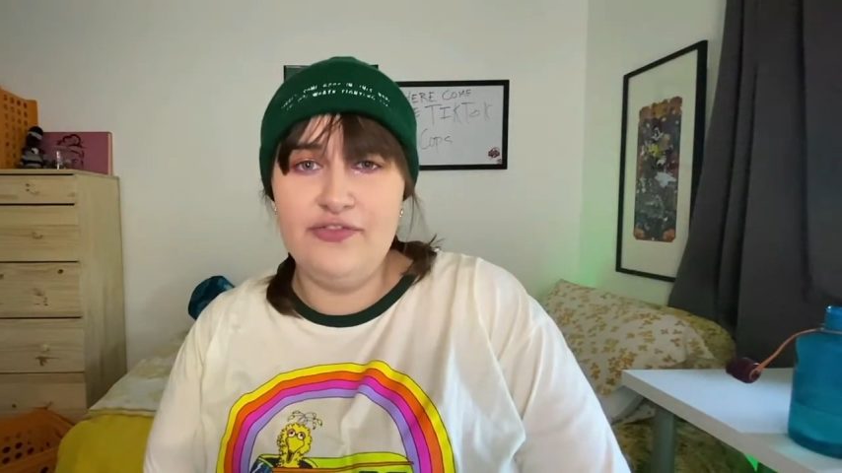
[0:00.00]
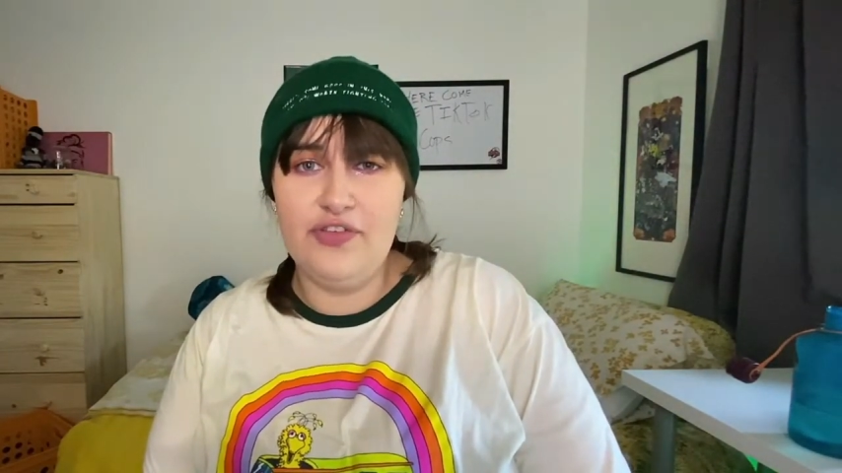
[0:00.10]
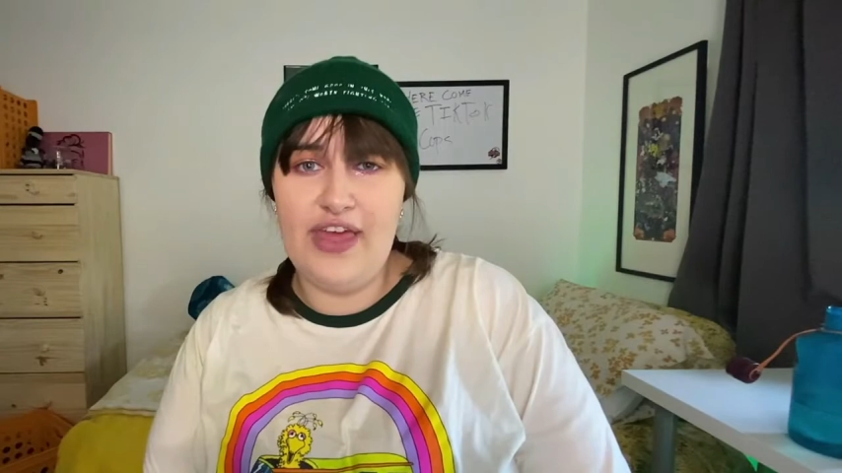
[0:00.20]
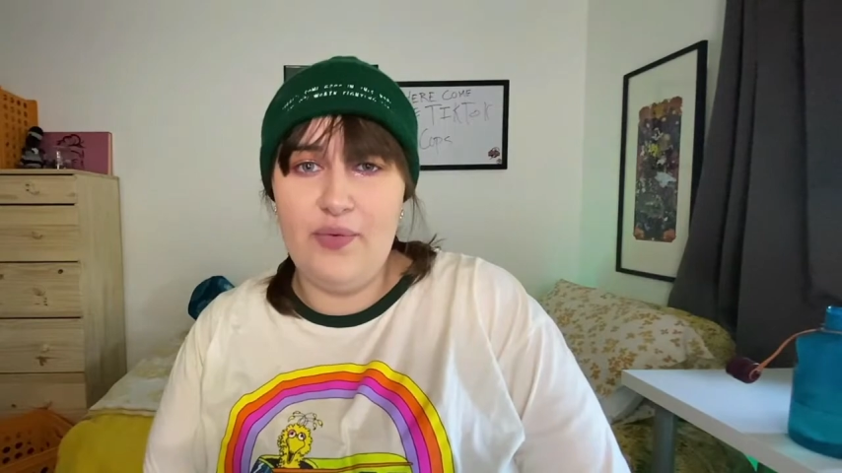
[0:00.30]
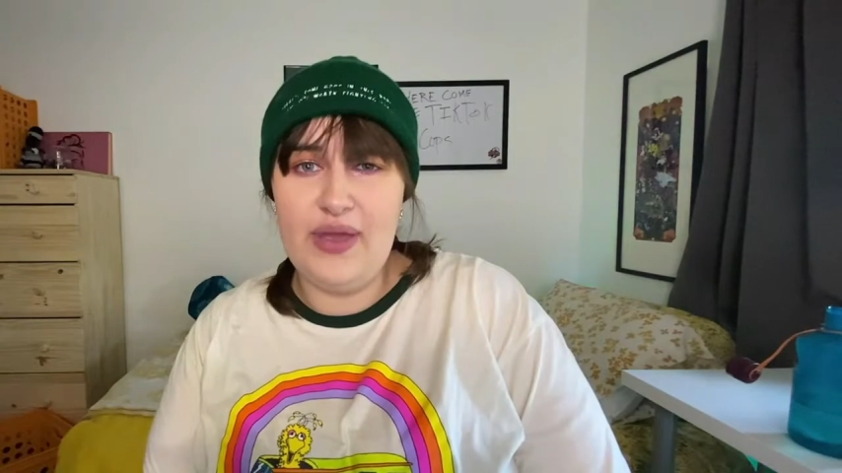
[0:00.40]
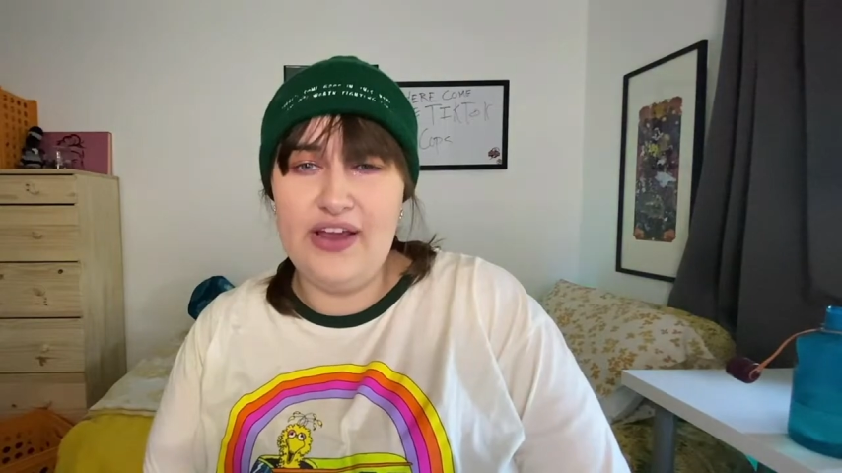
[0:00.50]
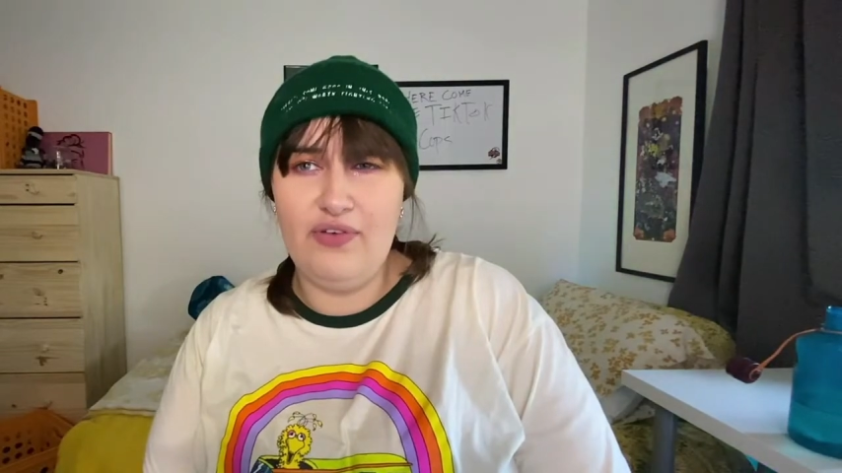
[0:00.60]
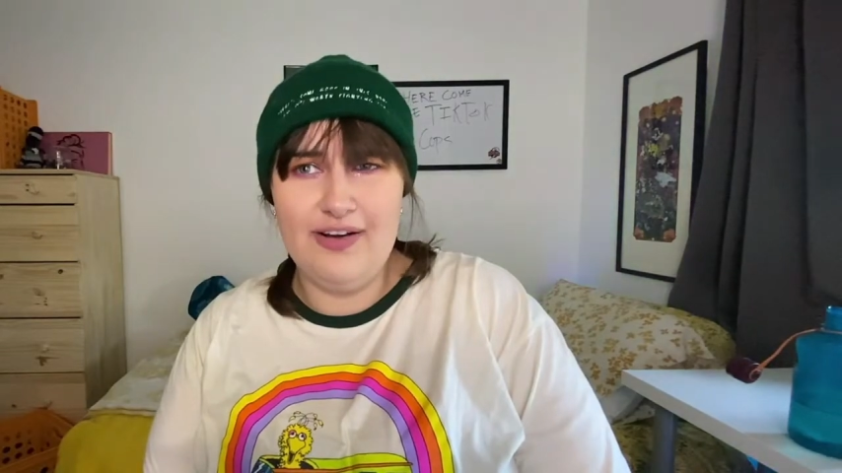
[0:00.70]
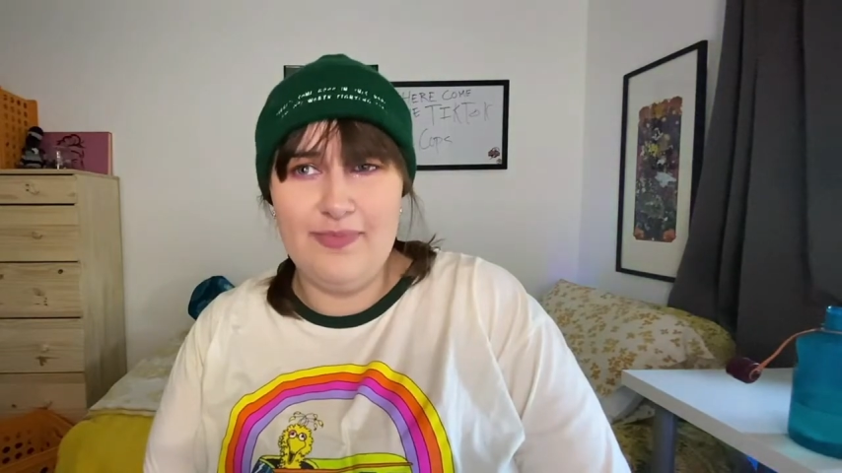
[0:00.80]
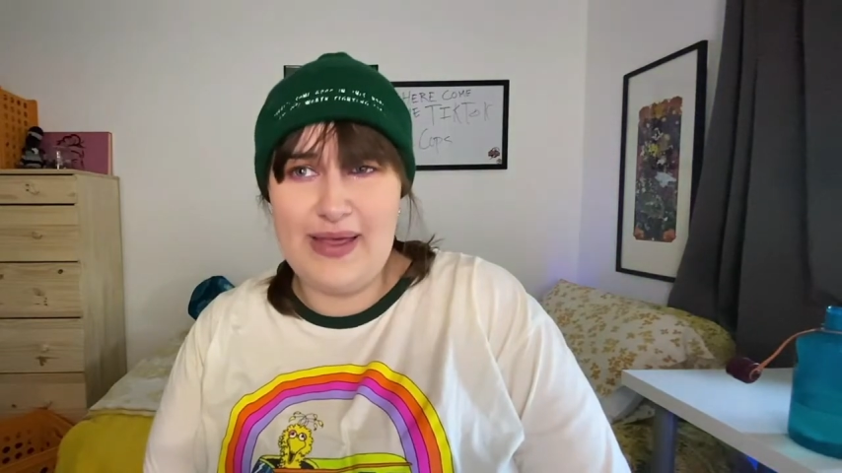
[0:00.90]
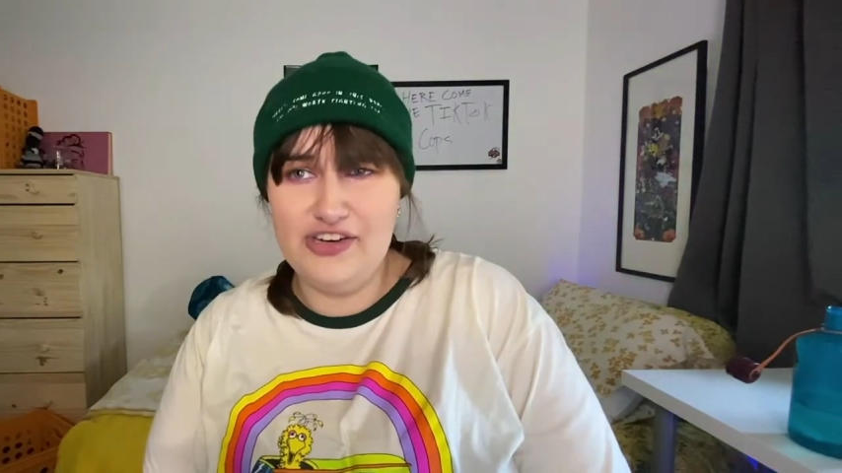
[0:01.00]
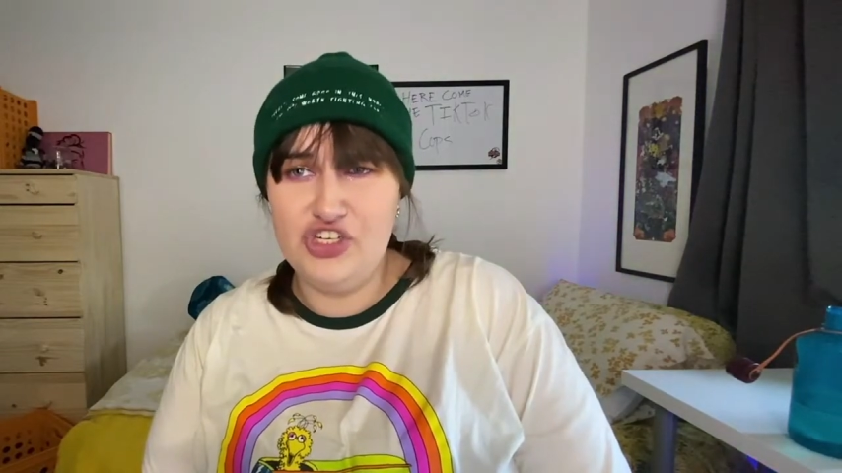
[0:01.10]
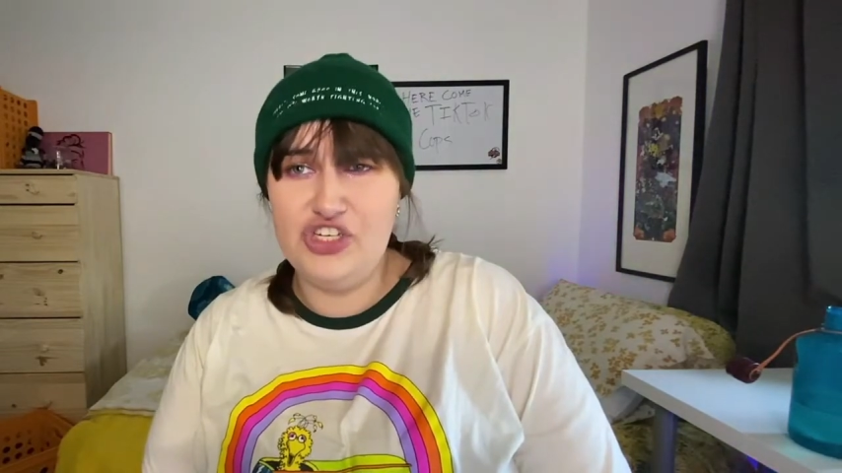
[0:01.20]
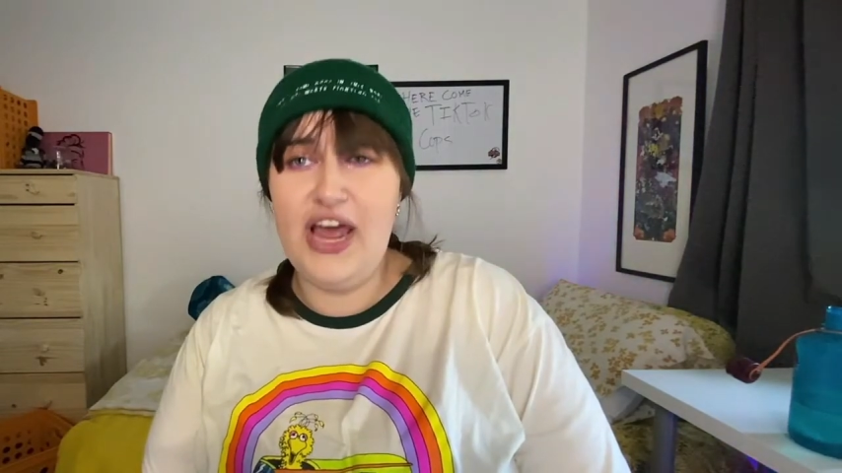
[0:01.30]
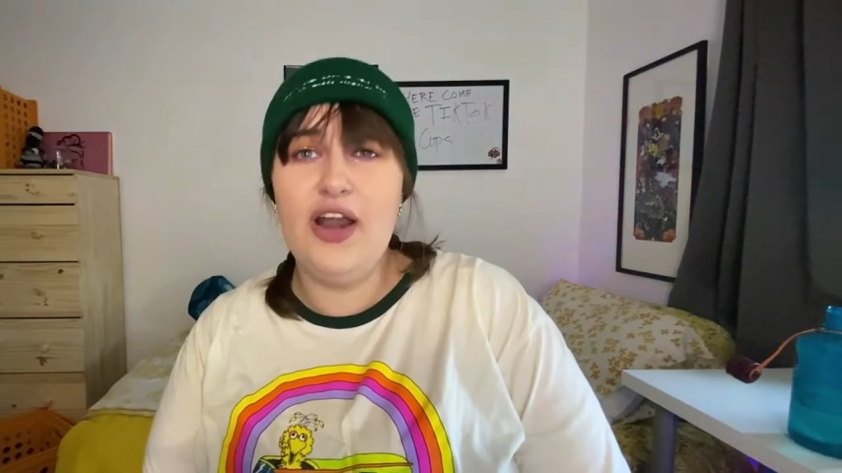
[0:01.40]
for that week around being
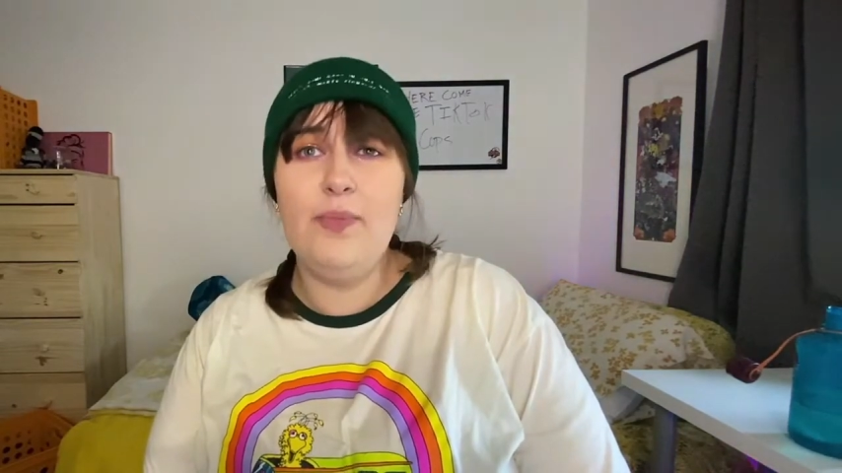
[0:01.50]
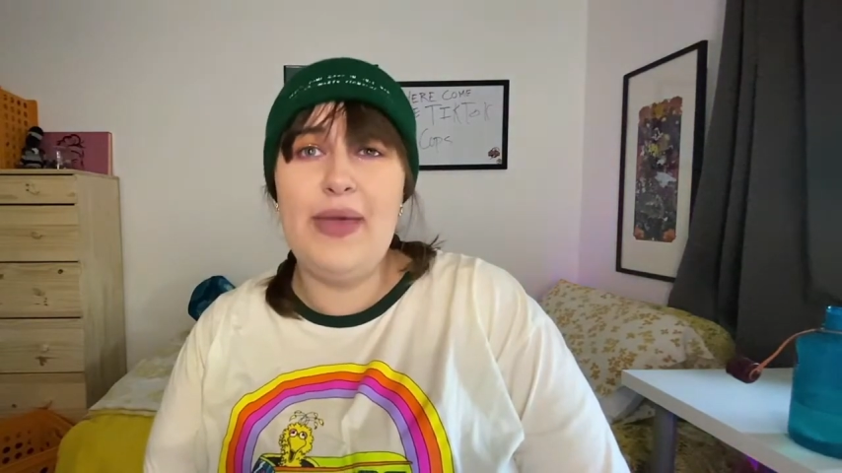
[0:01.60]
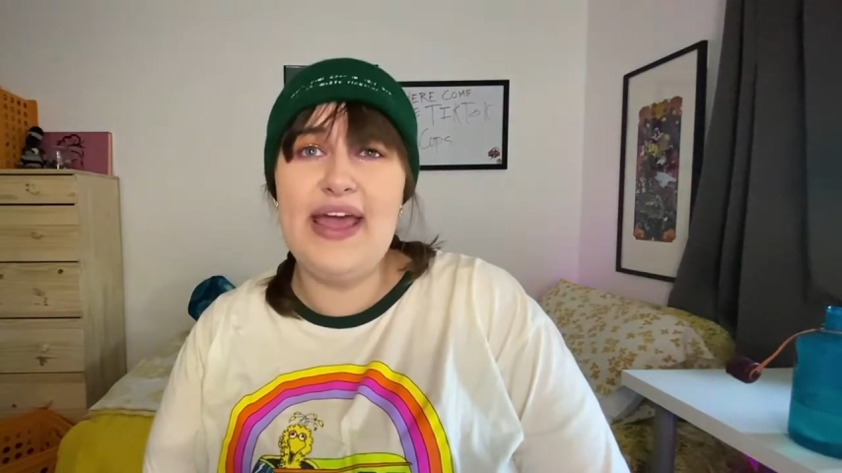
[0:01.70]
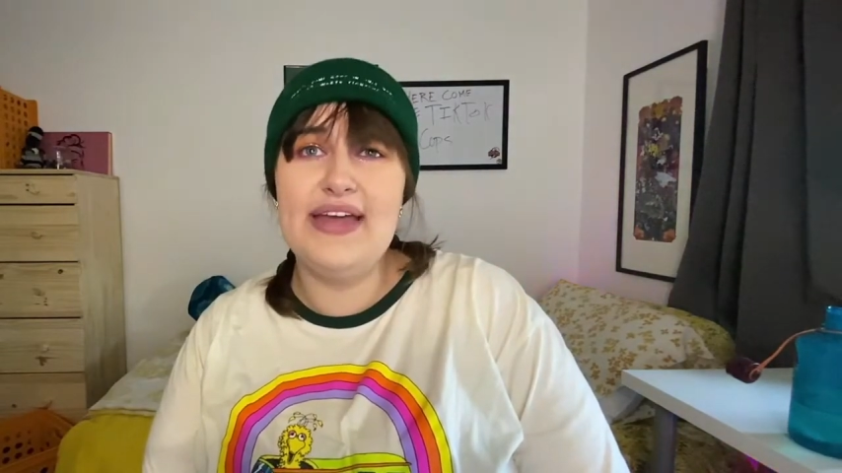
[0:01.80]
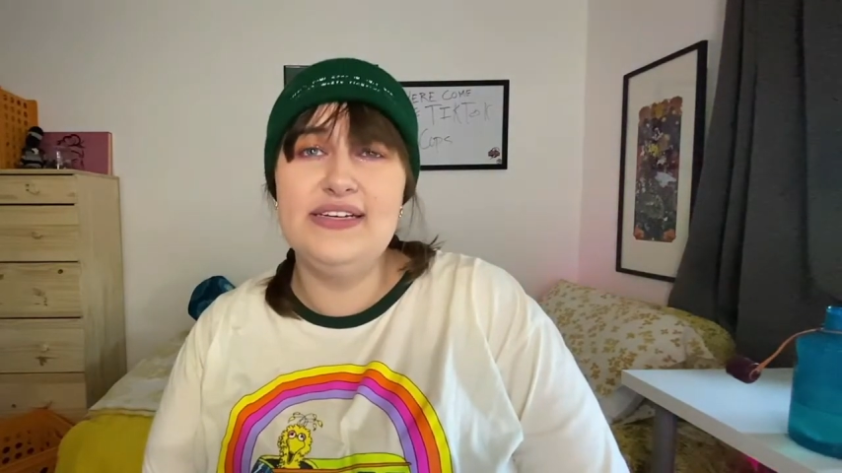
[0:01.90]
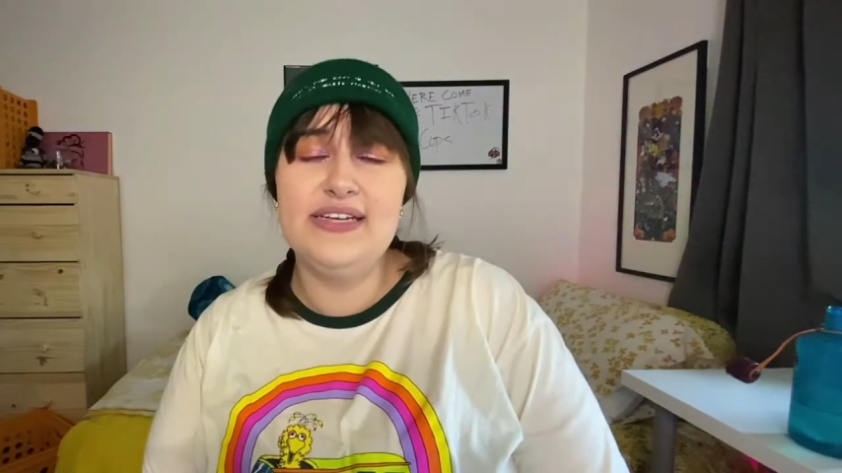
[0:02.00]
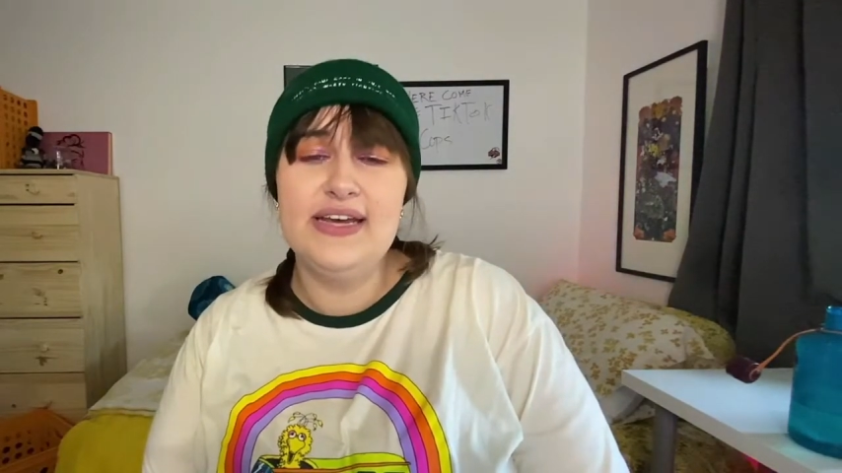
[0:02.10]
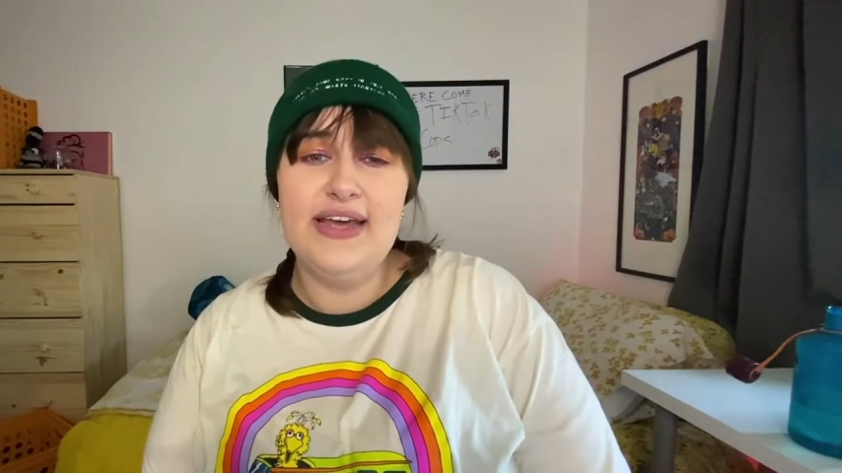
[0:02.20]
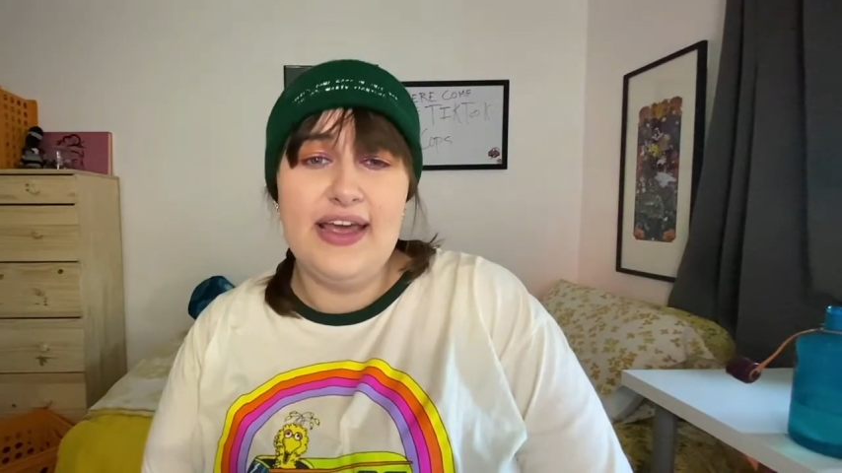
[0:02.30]
shadow banned